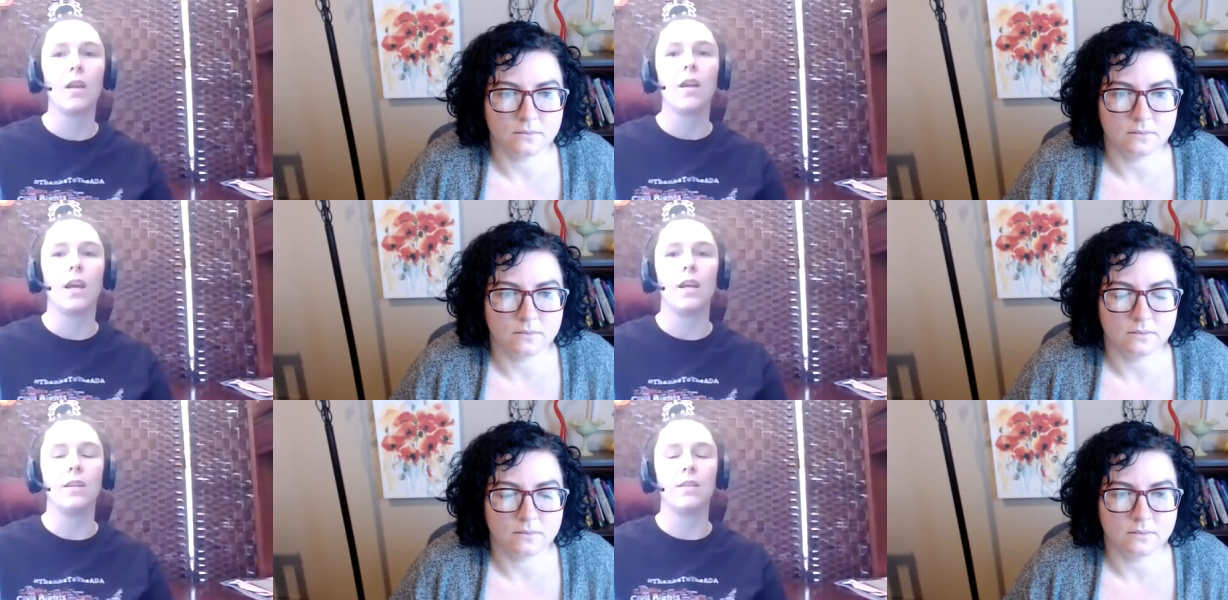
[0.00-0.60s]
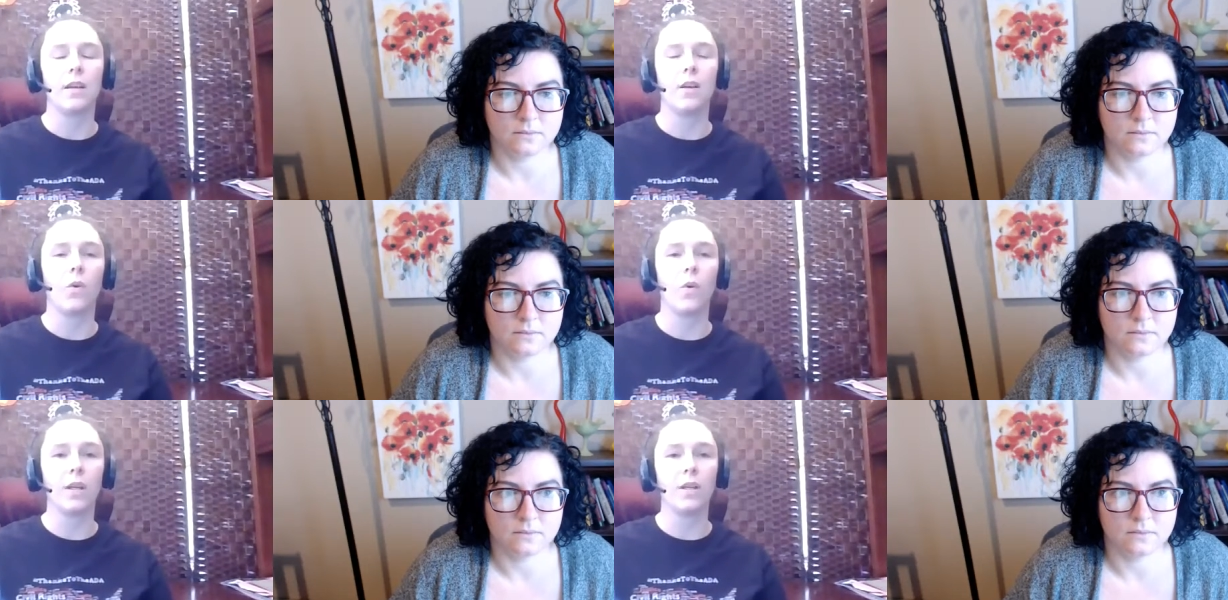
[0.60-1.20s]
Speaker 1: It is
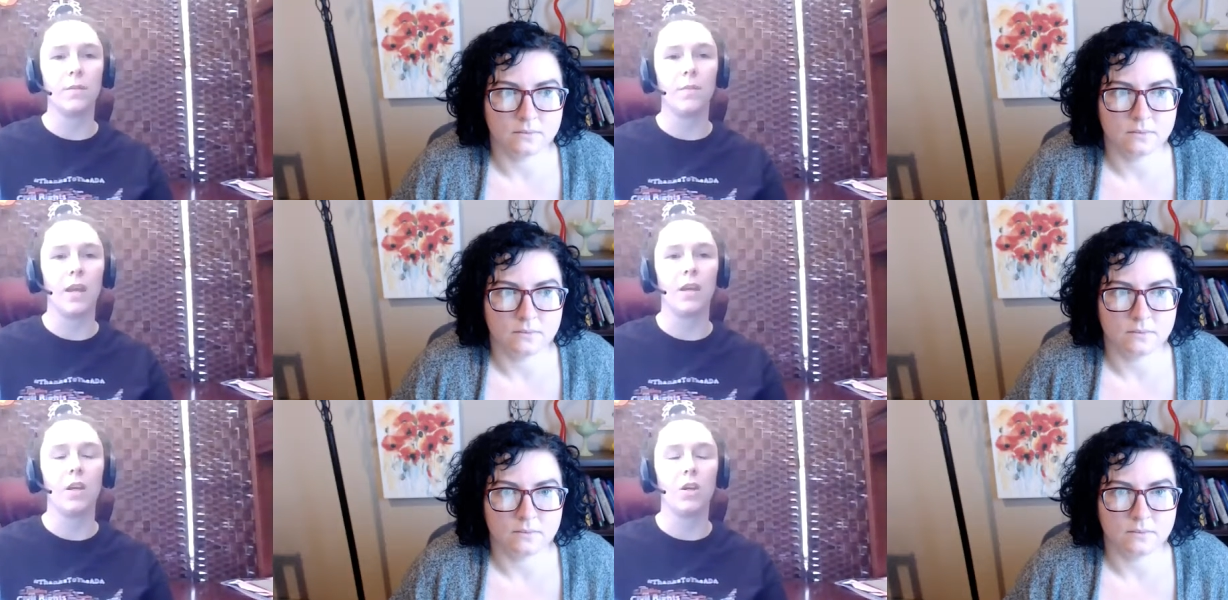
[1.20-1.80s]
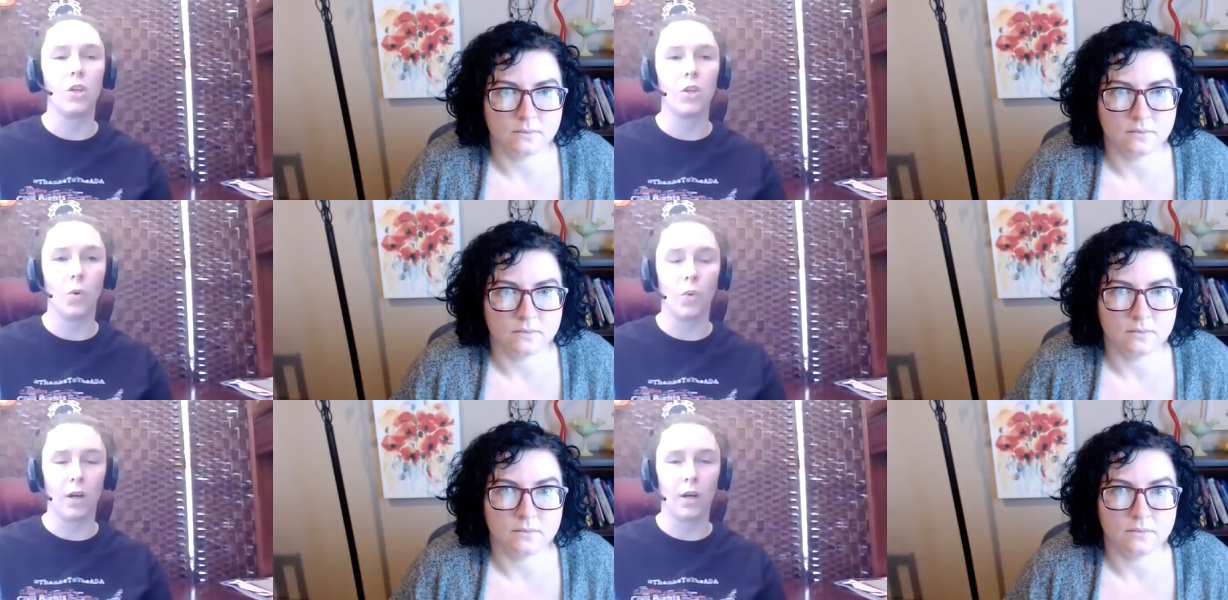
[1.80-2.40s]
going to make
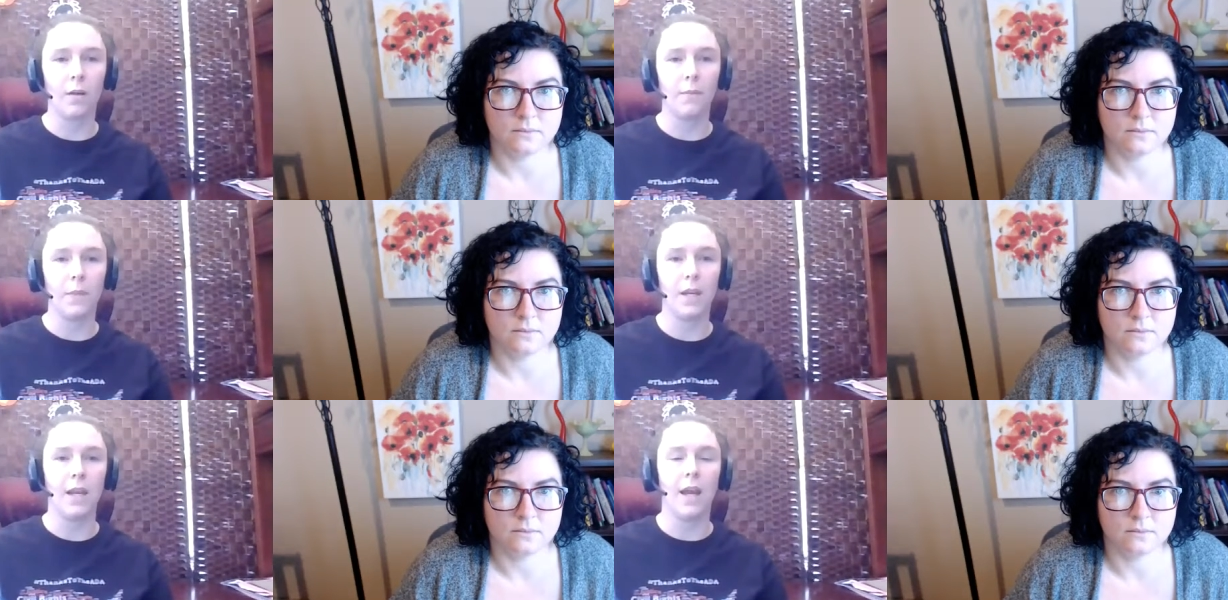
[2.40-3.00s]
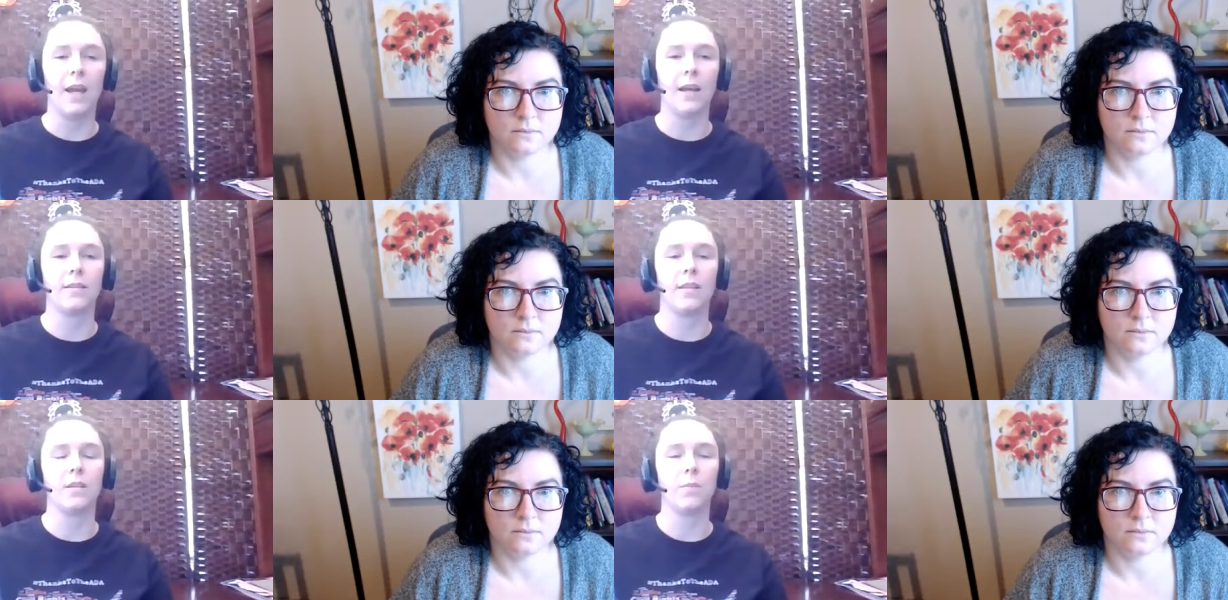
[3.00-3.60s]
your media
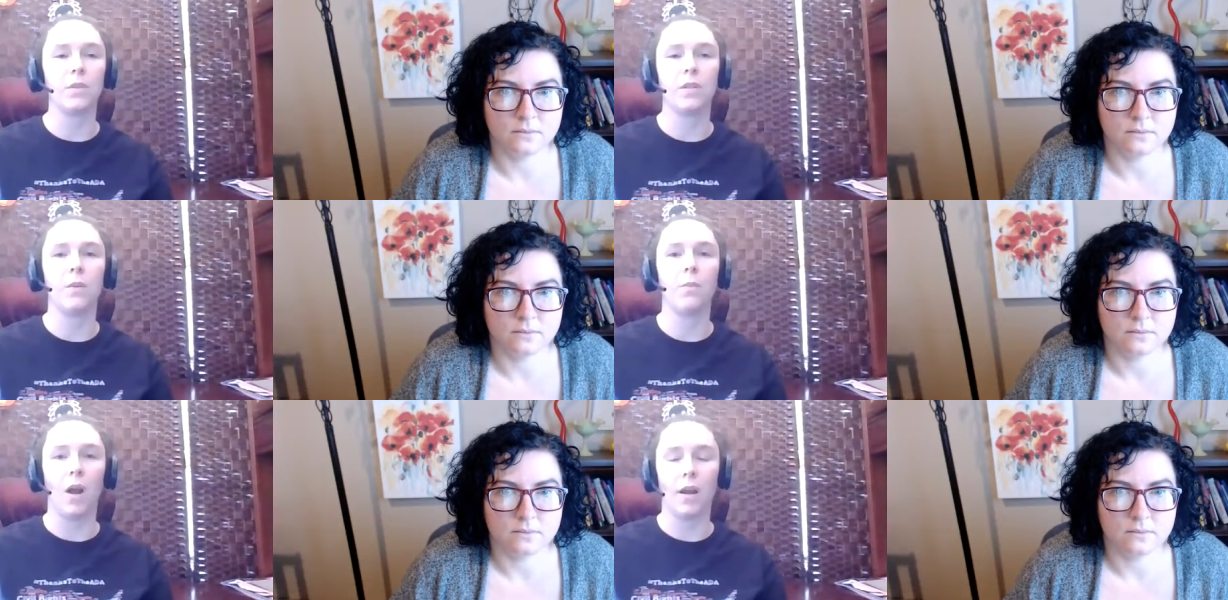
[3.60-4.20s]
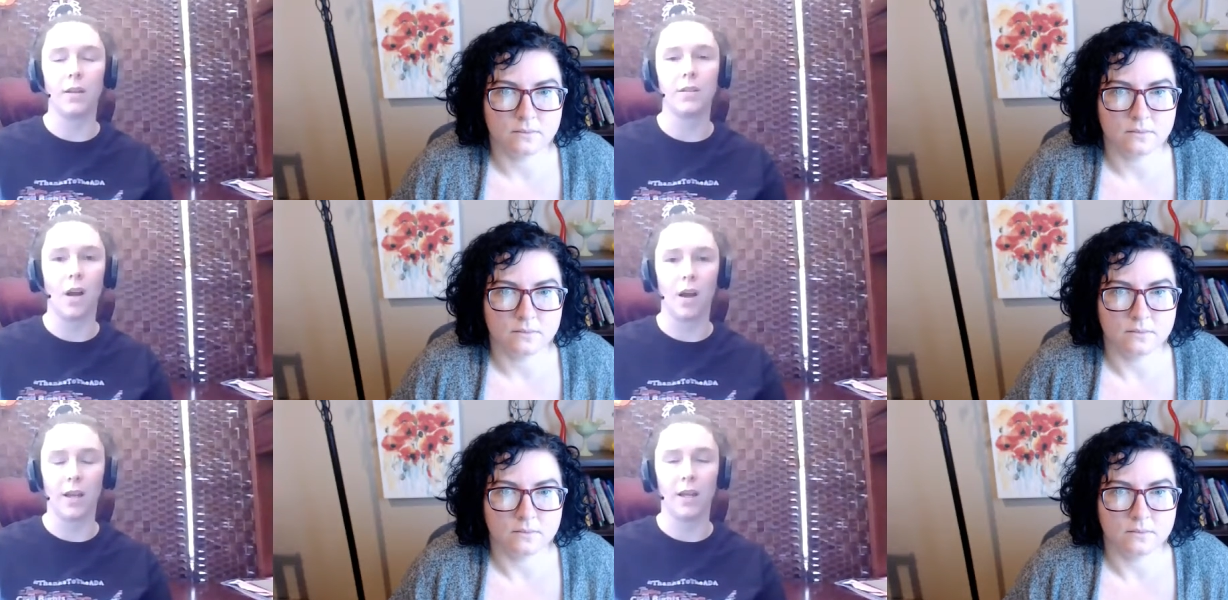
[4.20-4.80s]
accessible to the broadest
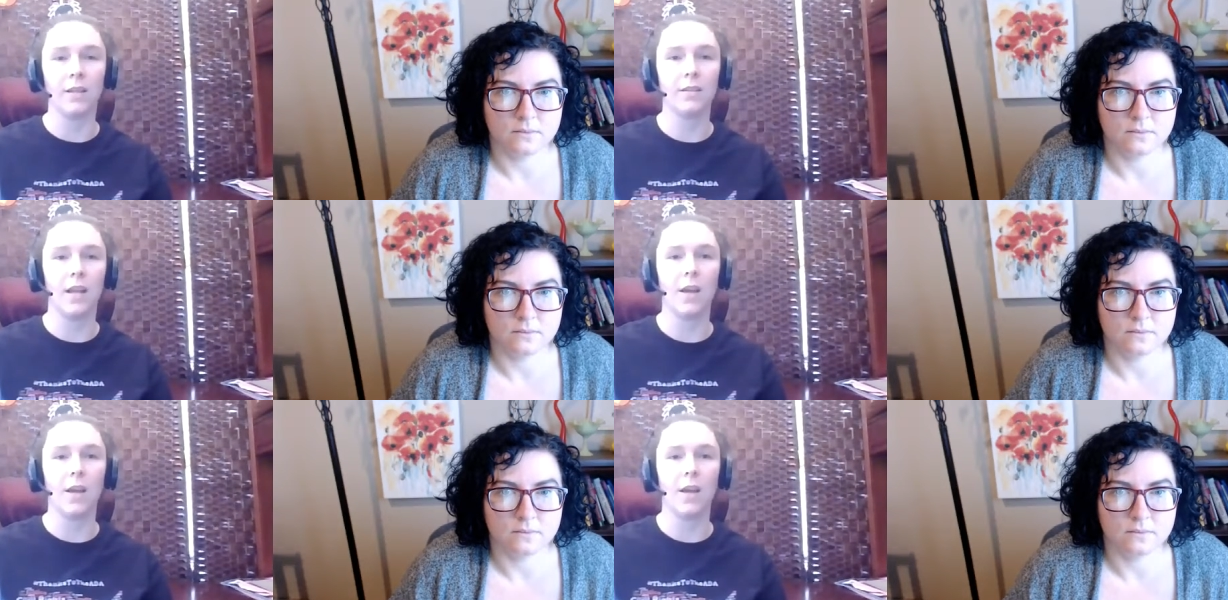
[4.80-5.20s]
audience